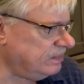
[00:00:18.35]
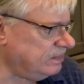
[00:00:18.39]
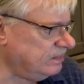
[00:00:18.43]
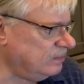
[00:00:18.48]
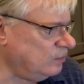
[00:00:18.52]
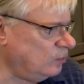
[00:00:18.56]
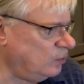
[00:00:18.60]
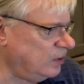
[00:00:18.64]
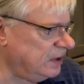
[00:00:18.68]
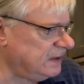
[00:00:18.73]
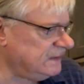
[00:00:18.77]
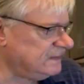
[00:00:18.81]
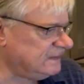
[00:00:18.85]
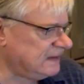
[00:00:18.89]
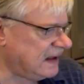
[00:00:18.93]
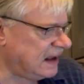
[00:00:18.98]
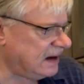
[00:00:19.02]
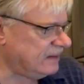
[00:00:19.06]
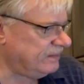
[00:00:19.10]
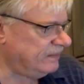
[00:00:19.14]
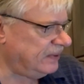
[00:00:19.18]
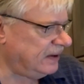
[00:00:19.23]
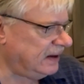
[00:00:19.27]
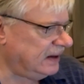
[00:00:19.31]
Wheat's
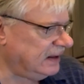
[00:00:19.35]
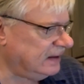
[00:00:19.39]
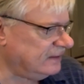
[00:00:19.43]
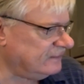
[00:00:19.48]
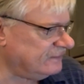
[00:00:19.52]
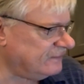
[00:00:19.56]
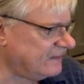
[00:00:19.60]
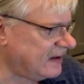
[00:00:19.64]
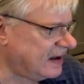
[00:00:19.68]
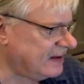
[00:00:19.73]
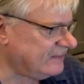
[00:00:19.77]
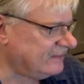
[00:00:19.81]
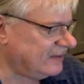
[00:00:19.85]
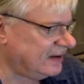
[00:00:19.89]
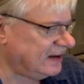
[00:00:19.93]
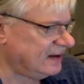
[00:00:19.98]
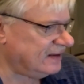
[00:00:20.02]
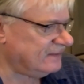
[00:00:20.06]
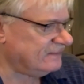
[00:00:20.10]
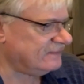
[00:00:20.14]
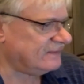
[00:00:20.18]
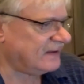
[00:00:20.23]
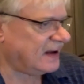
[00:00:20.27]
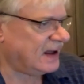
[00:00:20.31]
down a penny at
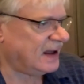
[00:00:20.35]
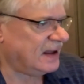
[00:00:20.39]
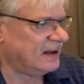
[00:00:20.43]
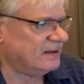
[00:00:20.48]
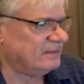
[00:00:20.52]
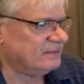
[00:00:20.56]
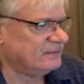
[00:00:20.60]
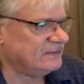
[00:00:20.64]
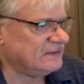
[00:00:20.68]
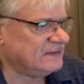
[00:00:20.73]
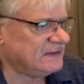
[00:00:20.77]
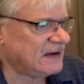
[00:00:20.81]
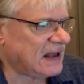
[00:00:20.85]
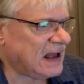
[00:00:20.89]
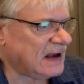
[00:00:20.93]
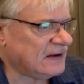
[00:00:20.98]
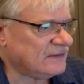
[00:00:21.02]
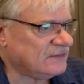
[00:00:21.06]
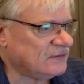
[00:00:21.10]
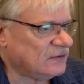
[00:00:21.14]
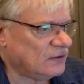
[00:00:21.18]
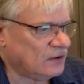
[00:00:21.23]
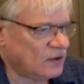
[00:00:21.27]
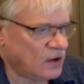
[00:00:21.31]
585.
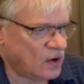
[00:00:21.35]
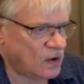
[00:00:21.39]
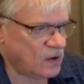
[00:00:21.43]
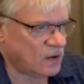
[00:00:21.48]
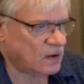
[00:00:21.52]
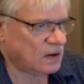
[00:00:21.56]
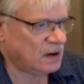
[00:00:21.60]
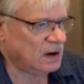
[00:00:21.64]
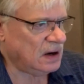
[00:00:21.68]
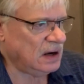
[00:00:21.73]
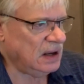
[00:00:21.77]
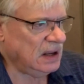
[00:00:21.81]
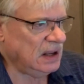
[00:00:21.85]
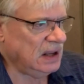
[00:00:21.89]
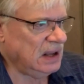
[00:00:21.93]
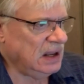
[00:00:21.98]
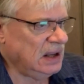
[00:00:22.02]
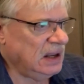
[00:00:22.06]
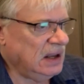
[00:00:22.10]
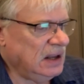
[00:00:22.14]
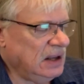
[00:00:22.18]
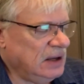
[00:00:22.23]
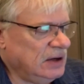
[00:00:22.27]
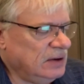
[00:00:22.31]
Stocks are lower.
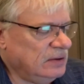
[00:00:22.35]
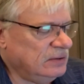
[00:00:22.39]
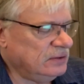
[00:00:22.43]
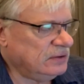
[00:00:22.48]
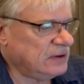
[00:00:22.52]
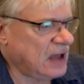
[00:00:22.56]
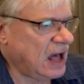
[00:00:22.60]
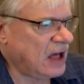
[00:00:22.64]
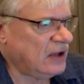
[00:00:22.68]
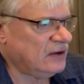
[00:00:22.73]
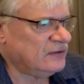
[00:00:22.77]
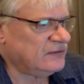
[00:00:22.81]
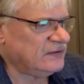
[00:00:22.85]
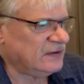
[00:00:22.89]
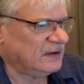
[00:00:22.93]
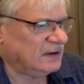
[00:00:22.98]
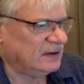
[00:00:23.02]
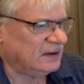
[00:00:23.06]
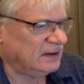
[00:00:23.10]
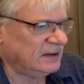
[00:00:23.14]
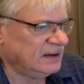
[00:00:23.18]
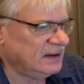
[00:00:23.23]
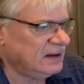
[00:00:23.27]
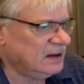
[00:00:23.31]
Dollar's a
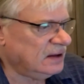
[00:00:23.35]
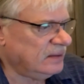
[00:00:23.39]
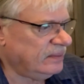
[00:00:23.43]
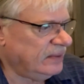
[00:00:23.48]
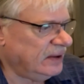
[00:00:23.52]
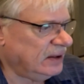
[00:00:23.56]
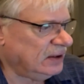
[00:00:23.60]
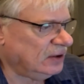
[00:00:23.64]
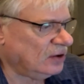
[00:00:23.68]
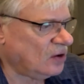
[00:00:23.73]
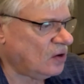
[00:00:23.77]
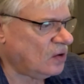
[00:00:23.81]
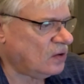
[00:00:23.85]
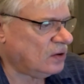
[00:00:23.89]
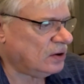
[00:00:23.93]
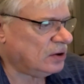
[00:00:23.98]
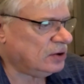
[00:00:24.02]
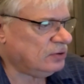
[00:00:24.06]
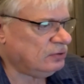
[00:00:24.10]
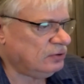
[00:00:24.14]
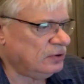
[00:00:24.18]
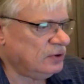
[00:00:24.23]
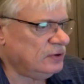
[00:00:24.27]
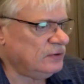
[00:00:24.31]
little bit lower.
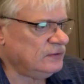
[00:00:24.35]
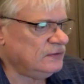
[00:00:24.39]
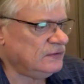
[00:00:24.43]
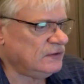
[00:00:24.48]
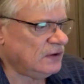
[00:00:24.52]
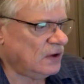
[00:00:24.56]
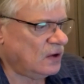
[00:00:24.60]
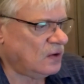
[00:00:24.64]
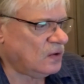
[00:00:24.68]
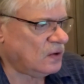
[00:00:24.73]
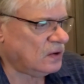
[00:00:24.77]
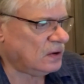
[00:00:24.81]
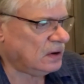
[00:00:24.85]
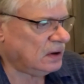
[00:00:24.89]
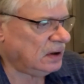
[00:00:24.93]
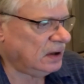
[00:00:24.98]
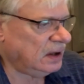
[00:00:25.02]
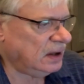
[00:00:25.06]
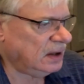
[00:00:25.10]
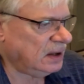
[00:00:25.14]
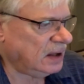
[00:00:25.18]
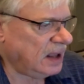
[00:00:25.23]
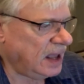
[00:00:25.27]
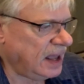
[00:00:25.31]
Crude's lower,
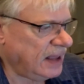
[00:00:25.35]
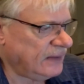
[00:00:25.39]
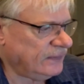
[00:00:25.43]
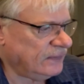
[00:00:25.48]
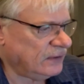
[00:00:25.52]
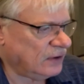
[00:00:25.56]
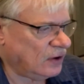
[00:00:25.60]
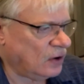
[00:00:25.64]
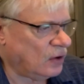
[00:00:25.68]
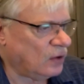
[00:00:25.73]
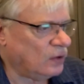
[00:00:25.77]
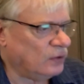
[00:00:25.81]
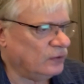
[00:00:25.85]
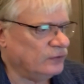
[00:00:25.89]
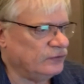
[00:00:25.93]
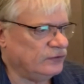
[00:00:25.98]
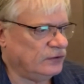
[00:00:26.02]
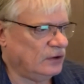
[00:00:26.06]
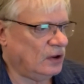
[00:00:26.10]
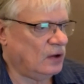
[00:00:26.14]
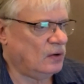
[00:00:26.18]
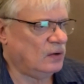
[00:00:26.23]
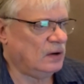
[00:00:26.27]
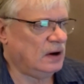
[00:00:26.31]
and the
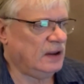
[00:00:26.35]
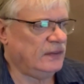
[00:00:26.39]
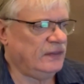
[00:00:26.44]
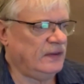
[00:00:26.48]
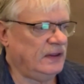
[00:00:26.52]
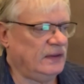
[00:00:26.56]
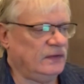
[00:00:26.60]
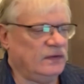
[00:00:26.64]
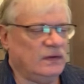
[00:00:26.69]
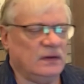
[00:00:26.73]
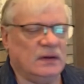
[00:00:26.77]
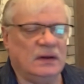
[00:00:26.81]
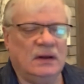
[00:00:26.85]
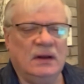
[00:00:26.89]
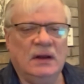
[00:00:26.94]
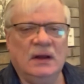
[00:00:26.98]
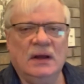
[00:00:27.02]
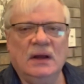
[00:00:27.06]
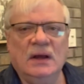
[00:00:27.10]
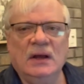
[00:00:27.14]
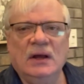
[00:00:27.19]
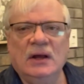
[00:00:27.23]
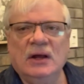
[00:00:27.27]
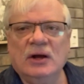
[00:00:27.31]
gold's lower. I think the
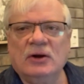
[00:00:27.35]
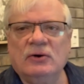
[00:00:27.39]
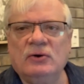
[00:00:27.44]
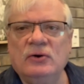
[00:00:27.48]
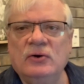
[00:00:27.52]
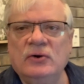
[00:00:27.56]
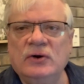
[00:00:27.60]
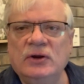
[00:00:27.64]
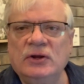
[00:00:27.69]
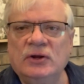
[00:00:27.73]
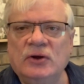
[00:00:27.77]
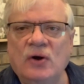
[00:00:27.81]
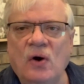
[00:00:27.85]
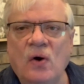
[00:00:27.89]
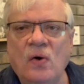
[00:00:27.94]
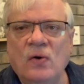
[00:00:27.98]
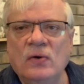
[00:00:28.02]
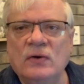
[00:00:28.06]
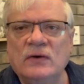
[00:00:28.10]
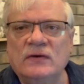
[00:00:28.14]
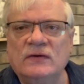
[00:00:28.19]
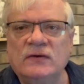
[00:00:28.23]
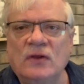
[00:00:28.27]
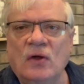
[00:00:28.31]
crude and
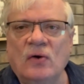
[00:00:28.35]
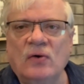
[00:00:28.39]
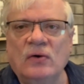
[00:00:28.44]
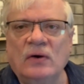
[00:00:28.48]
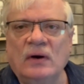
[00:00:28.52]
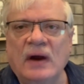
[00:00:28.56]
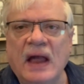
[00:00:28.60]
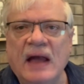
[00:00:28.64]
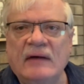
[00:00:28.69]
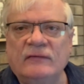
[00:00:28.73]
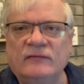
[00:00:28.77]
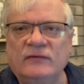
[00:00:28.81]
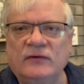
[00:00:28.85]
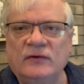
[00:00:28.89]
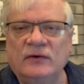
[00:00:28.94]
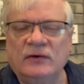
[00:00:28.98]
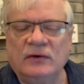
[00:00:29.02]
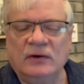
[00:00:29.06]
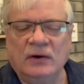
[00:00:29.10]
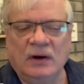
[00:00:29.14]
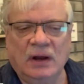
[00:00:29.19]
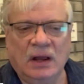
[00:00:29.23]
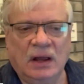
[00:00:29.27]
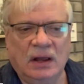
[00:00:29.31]
gold is lower
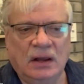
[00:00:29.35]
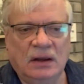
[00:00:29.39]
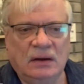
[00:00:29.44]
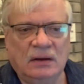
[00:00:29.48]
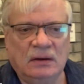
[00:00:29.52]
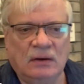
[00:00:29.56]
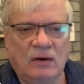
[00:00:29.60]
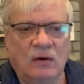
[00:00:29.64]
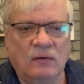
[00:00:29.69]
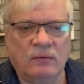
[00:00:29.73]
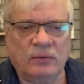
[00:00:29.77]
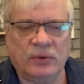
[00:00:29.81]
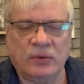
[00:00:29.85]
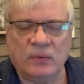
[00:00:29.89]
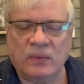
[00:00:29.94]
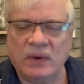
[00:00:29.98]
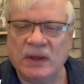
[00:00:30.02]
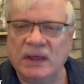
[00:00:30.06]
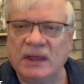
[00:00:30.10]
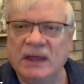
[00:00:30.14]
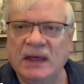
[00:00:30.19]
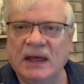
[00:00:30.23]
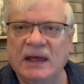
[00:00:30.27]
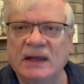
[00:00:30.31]
after over the
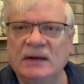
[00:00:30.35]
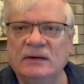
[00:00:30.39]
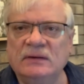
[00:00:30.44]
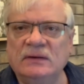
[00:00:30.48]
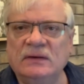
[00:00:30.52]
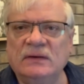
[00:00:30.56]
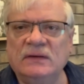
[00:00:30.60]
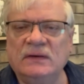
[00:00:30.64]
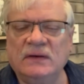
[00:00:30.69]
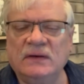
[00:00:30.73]
weekend.